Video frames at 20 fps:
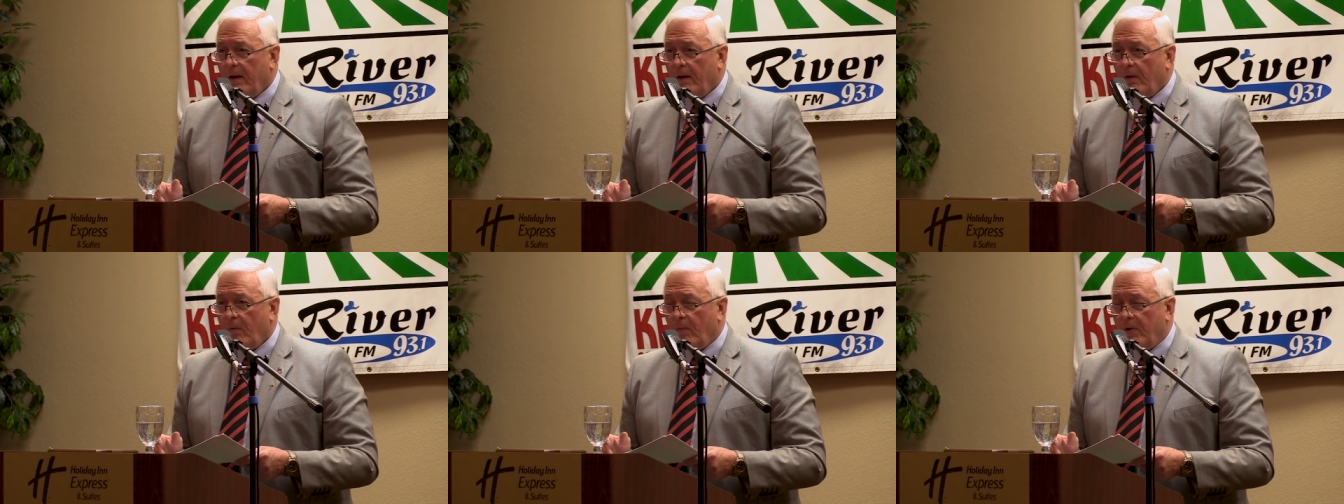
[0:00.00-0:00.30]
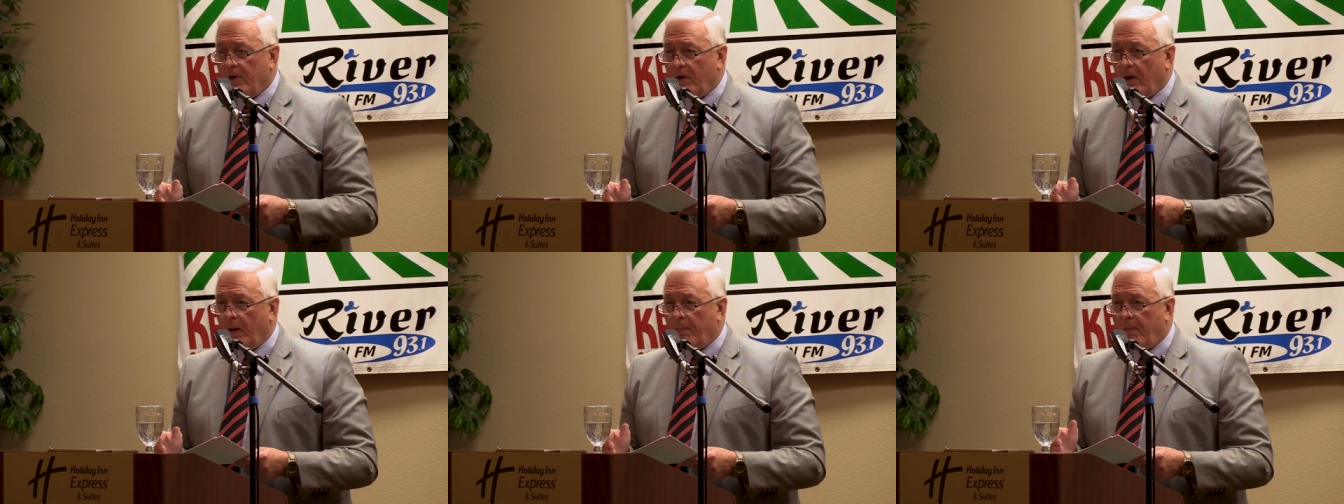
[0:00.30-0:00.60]
When
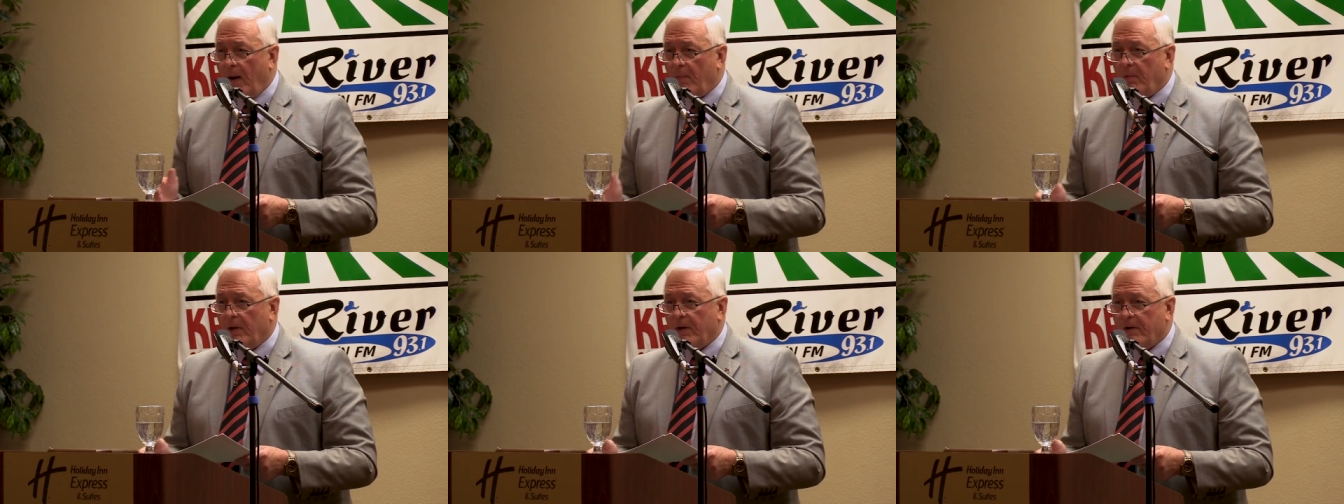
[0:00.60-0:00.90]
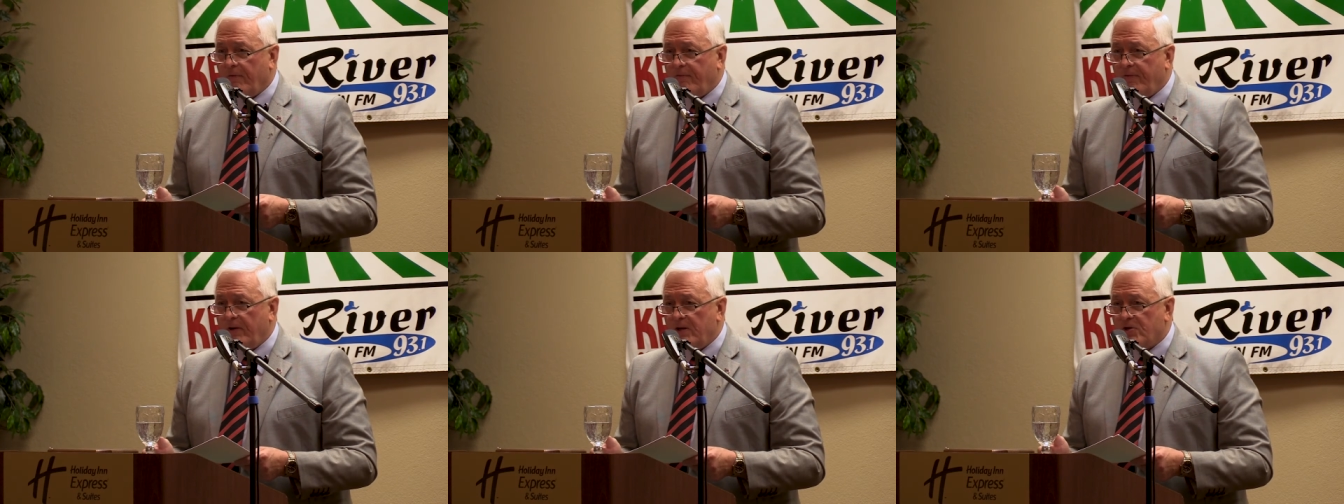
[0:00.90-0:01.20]
you're a public
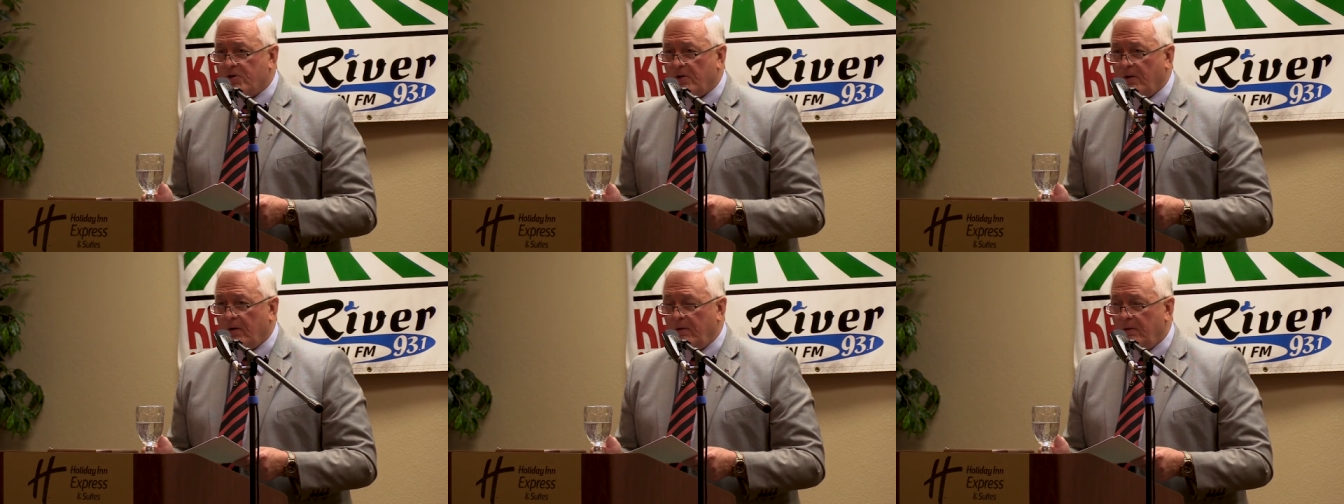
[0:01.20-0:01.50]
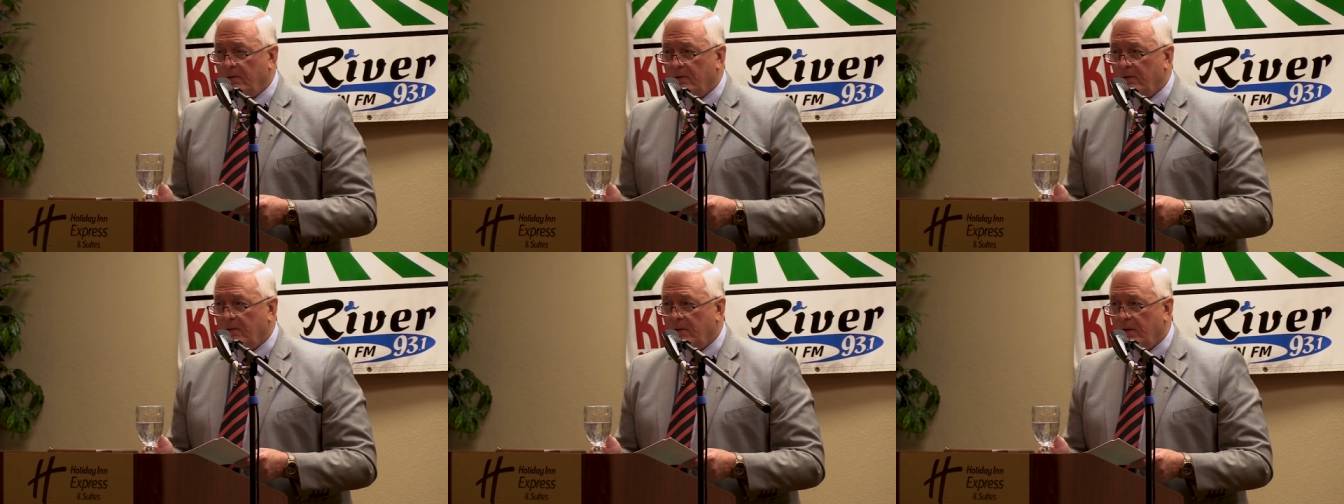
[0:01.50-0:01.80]
official,
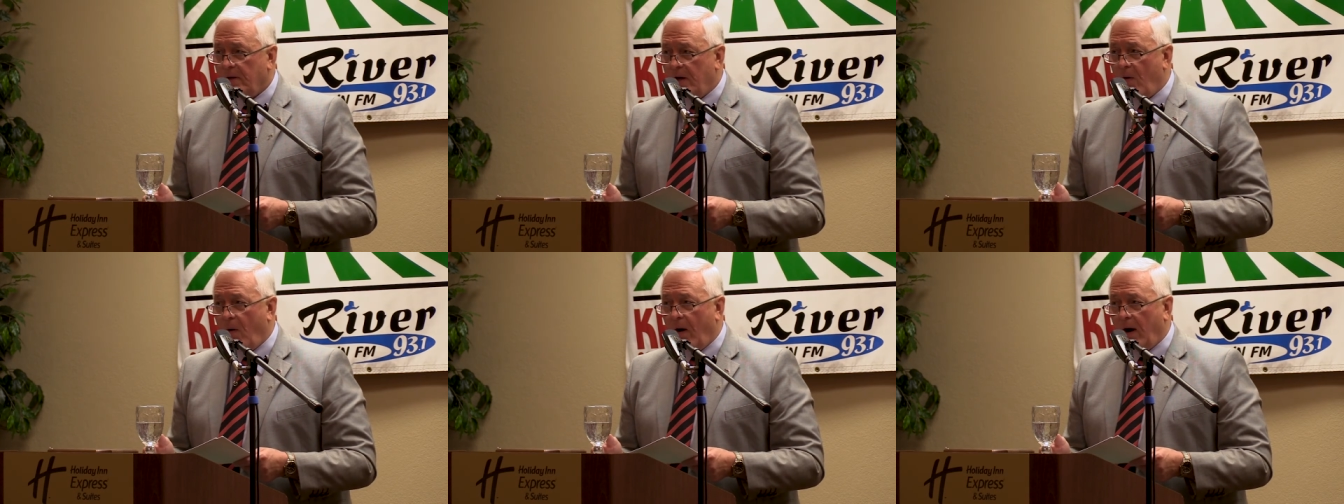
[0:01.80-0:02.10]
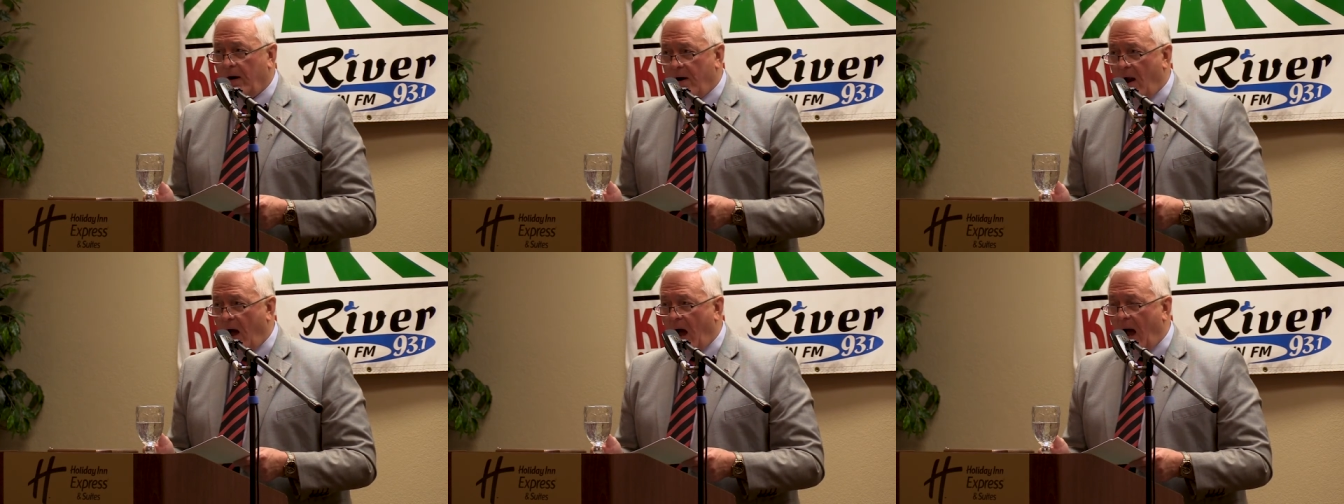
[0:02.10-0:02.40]
you
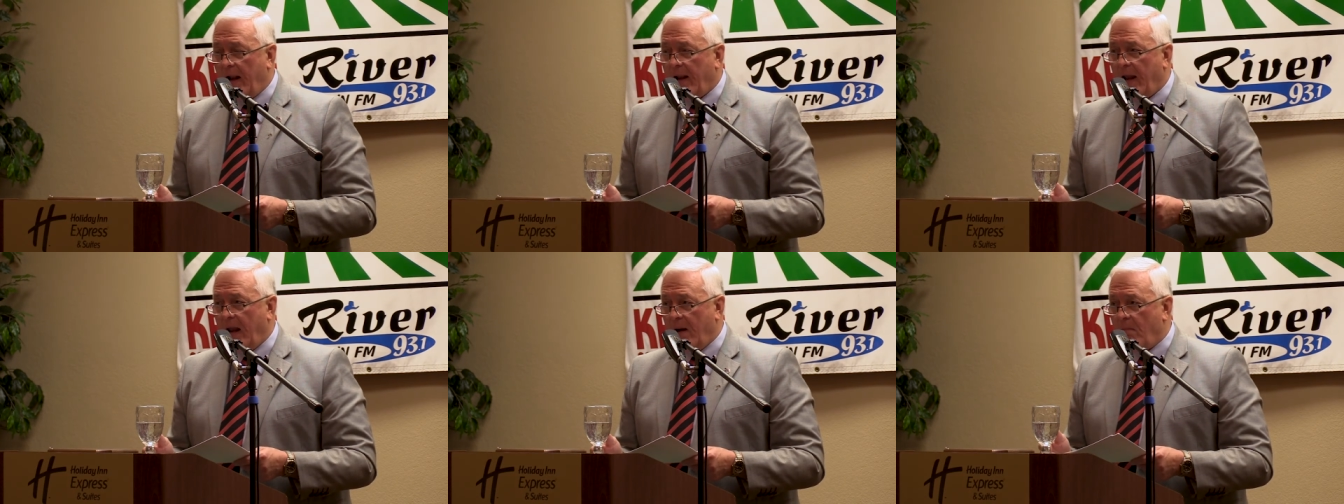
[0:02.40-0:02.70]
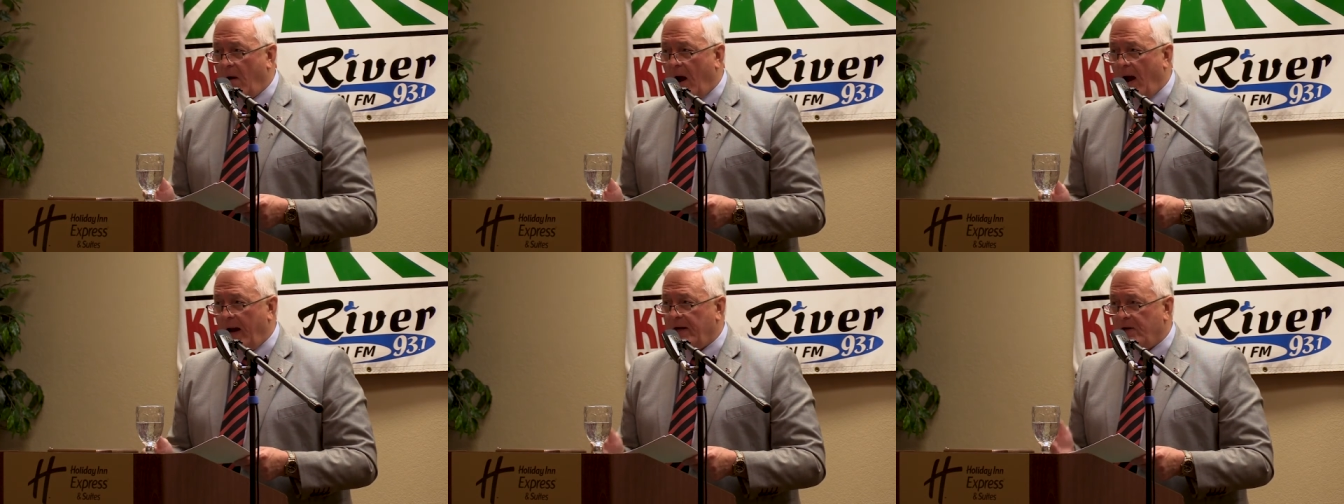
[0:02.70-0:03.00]
are not a
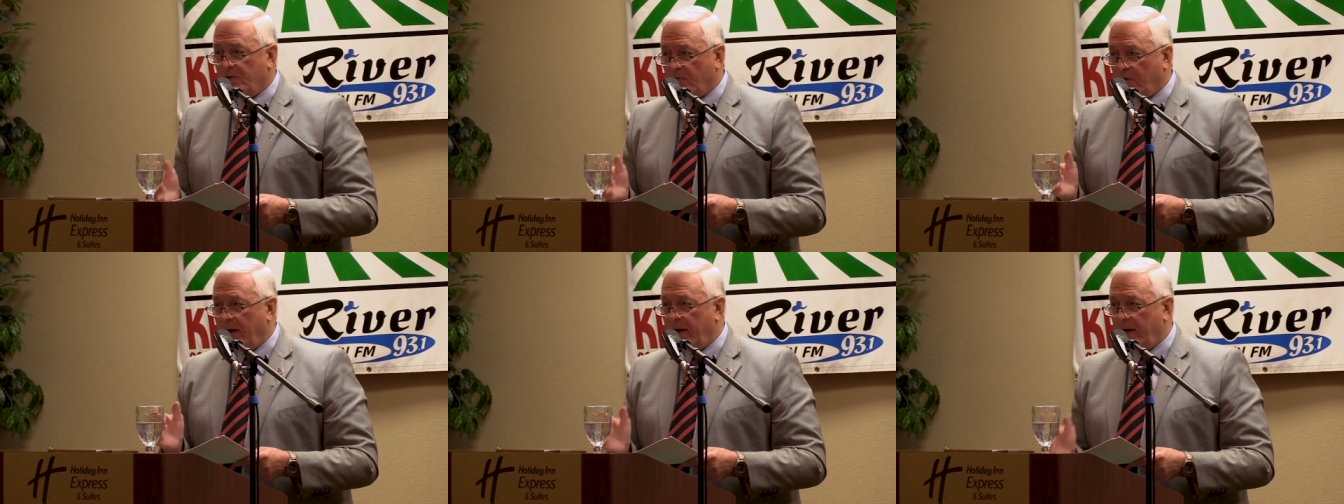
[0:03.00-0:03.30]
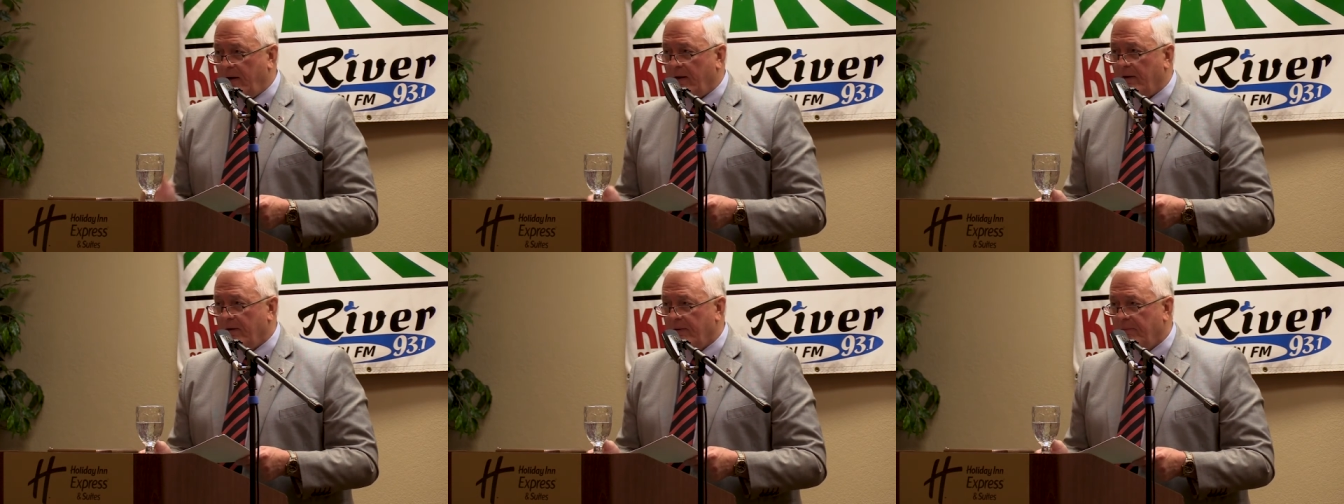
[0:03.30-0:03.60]
mind
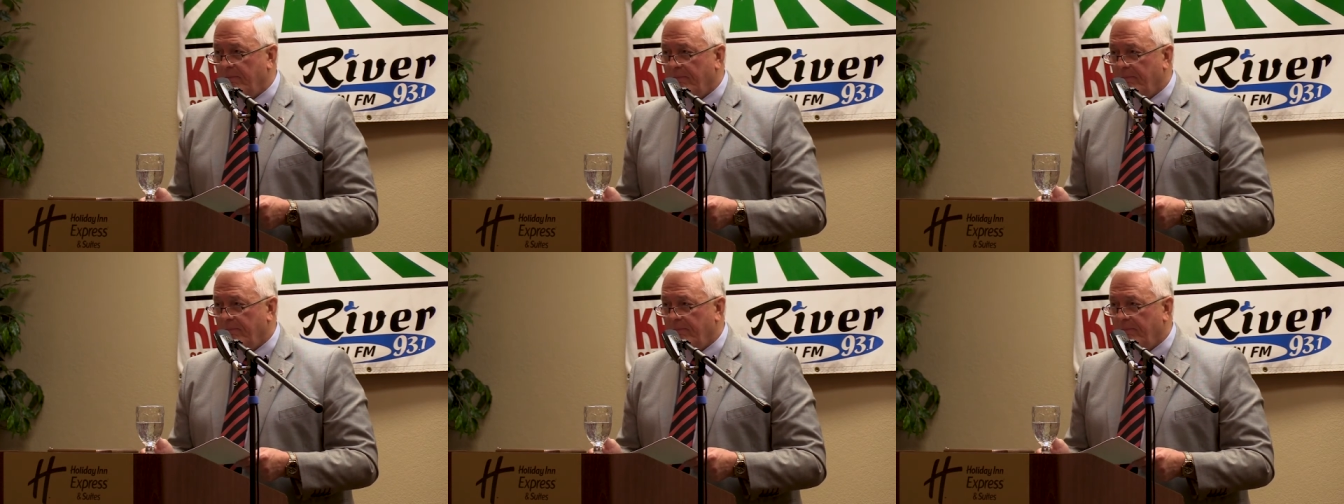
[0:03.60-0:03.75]
reader.